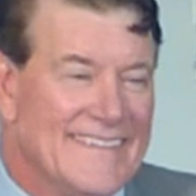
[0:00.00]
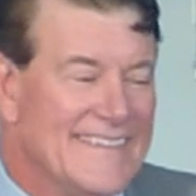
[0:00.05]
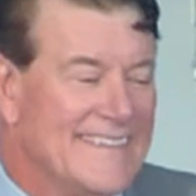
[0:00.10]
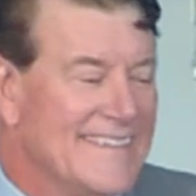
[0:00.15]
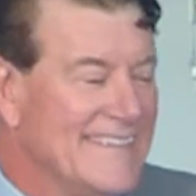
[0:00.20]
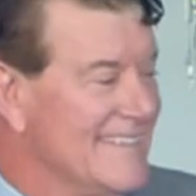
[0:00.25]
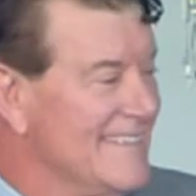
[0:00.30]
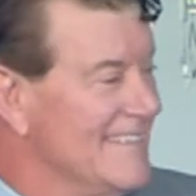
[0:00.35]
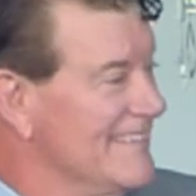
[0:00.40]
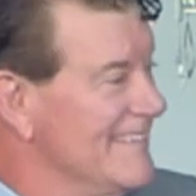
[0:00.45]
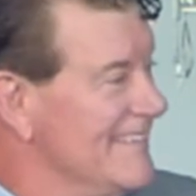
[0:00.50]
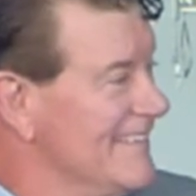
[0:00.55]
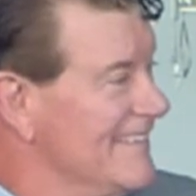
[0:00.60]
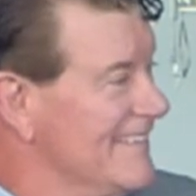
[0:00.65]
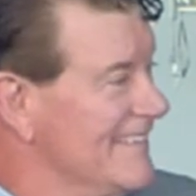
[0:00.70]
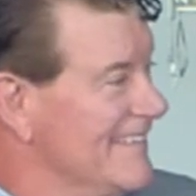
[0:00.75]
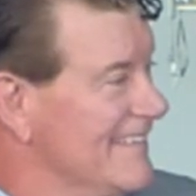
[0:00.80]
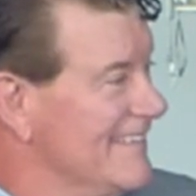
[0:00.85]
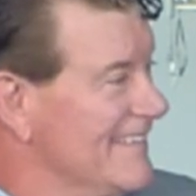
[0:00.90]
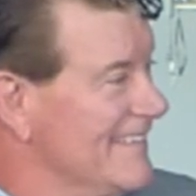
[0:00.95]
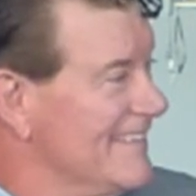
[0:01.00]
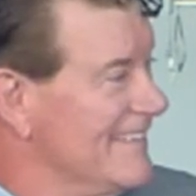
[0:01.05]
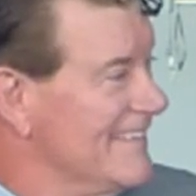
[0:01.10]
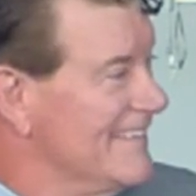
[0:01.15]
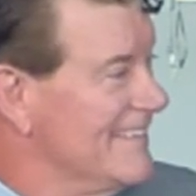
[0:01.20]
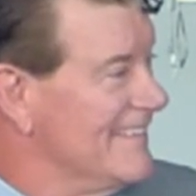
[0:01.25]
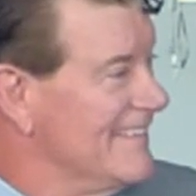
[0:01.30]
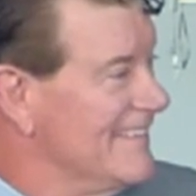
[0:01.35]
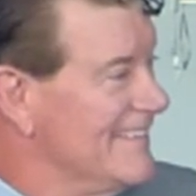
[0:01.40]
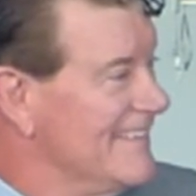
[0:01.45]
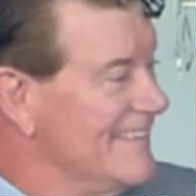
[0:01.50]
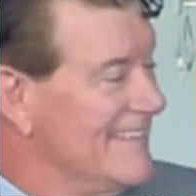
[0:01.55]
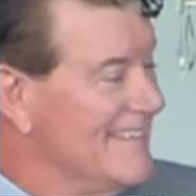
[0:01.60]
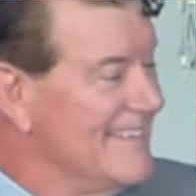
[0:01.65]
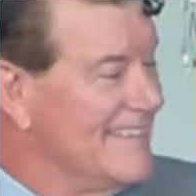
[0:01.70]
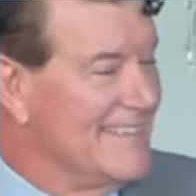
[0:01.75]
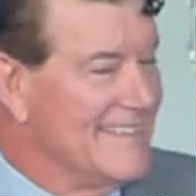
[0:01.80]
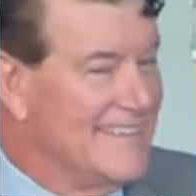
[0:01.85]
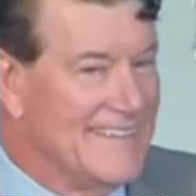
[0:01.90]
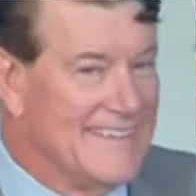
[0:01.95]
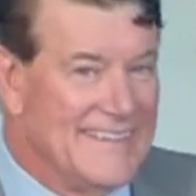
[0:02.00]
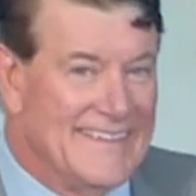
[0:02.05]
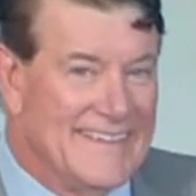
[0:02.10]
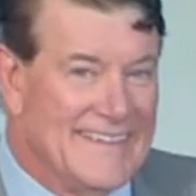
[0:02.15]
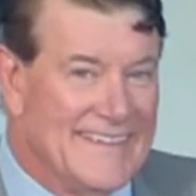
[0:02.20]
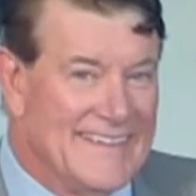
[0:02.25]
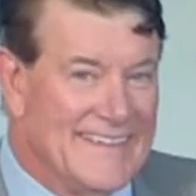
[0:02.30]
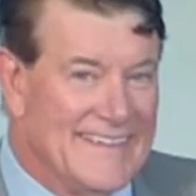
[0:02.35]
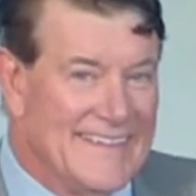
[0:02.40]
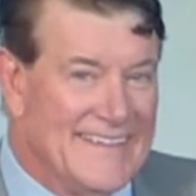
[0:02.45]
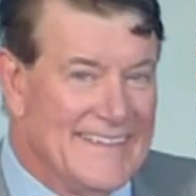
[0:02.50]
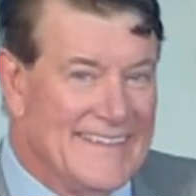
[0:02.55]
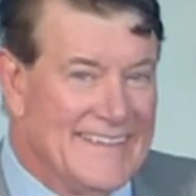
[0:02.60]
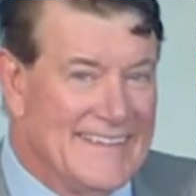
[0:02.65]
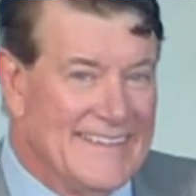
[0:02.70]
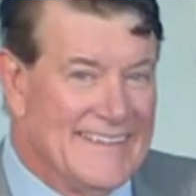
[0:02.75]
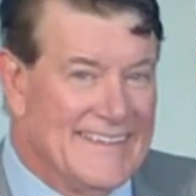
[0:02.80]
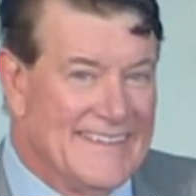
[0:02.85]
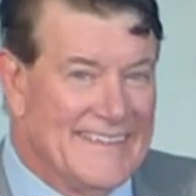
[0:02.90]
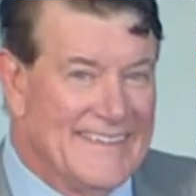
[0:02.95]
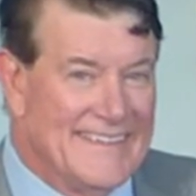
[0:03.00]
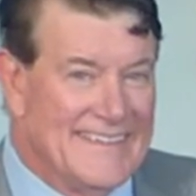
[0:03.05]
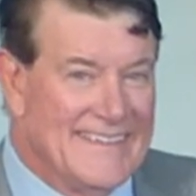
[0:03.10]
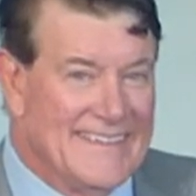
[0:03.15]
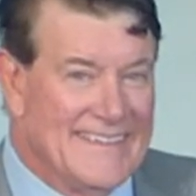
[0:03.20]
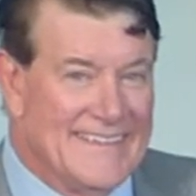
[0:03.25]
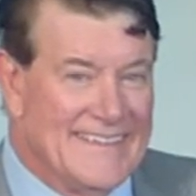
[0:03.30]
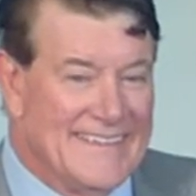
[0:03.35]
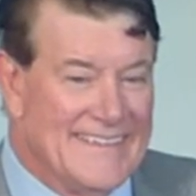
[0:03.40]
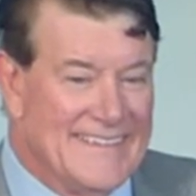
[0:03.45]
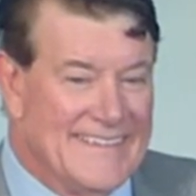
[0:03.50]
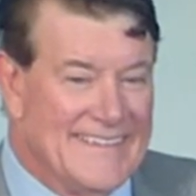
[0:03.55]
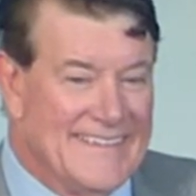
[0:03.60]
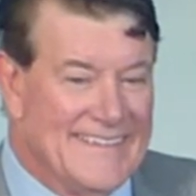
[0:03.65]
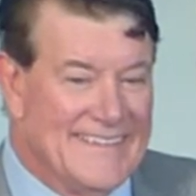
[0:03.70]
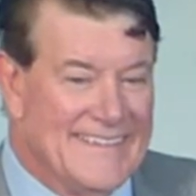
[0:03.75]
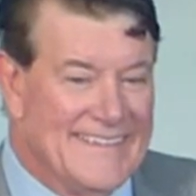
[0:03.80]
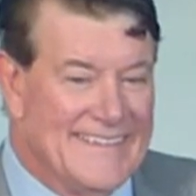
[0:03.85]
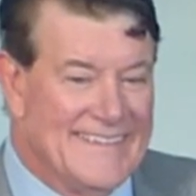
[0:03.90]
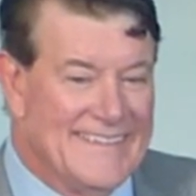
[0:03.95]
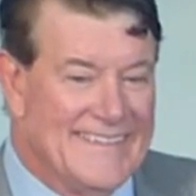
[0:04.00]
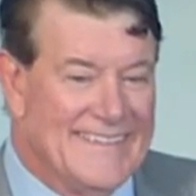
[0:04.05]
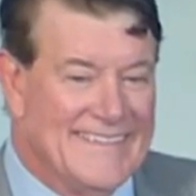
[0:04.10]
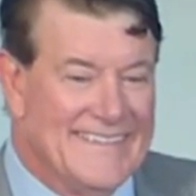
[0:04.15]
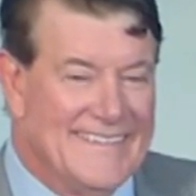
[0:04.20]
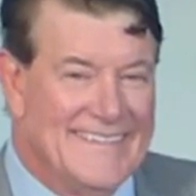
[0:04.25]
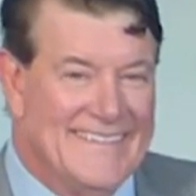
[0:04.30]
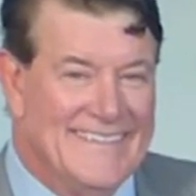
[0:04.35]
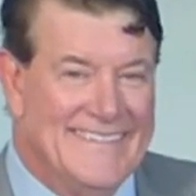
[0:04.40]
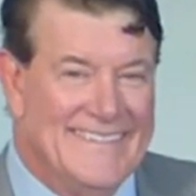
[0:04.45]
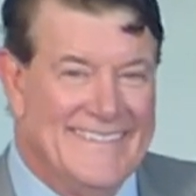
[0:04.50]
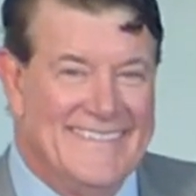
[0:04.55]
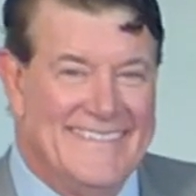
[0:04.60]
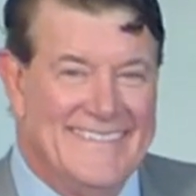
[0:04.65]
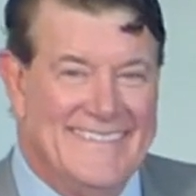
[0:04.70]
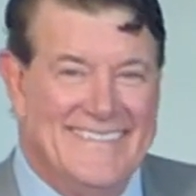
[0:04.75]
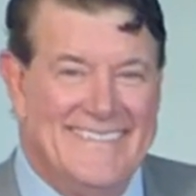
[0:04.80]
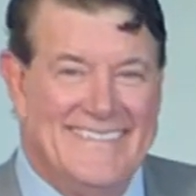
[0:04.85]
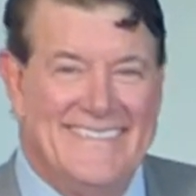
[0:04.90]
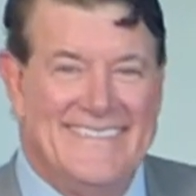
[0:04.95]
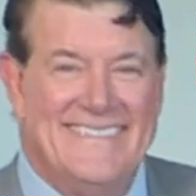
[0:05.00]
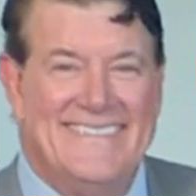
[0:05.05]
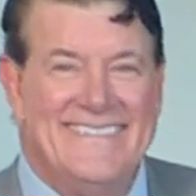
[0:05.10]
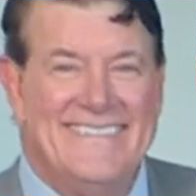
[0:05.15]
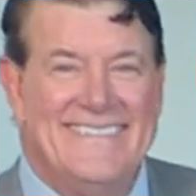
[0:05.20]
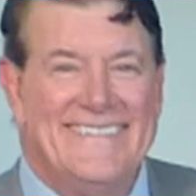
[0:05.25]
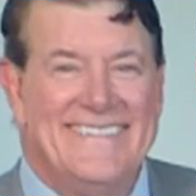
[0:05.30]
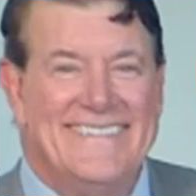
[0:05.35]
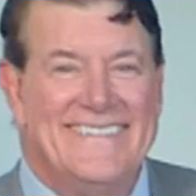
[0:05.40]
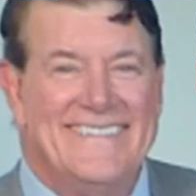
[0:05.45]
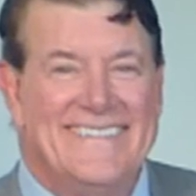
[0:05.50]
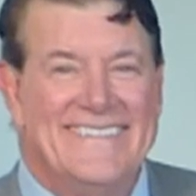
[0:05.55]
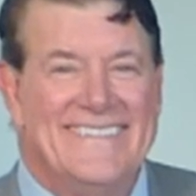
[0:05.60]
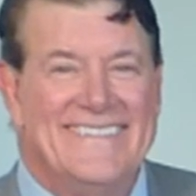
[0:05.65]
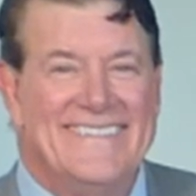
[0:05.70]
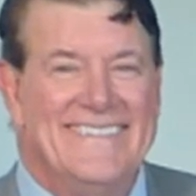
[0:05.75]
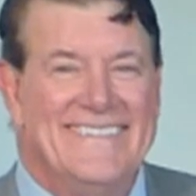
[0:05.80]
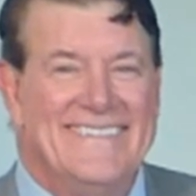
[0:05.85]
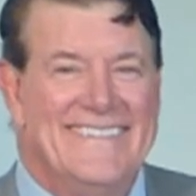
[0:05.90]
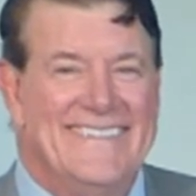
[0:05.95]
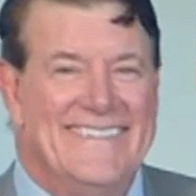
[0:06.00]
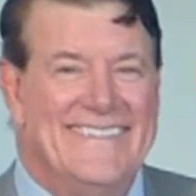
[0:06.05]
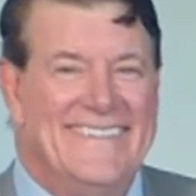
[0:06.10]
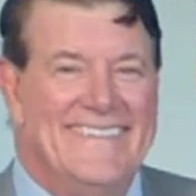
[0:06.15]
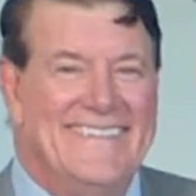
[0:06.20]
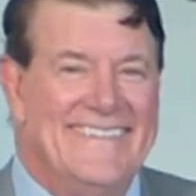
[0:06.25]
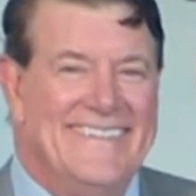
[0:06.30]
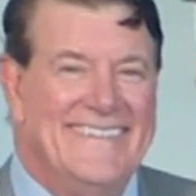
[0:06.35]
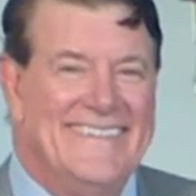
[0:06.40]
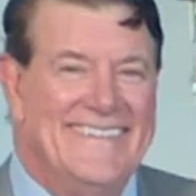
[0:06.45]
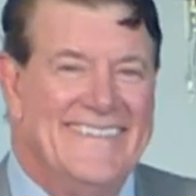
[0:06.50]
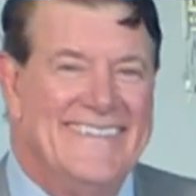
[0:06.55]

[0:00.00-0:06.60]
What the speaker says: This person isn't speaking.